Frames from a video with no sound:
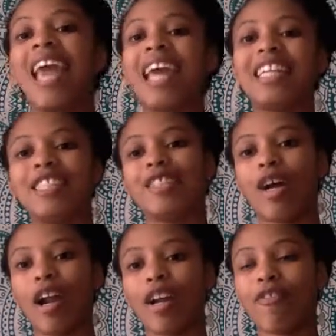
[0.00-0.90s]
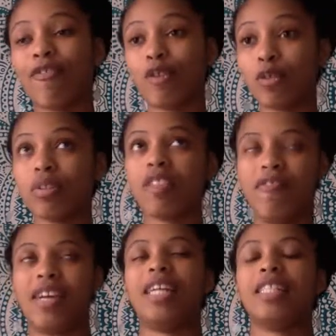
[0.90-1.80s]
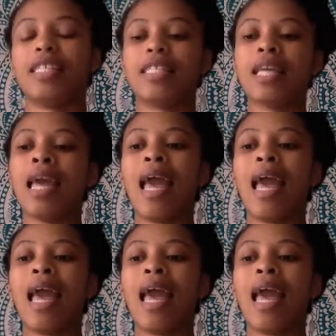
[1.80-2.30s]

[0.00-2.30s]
any dark fruits, veggies.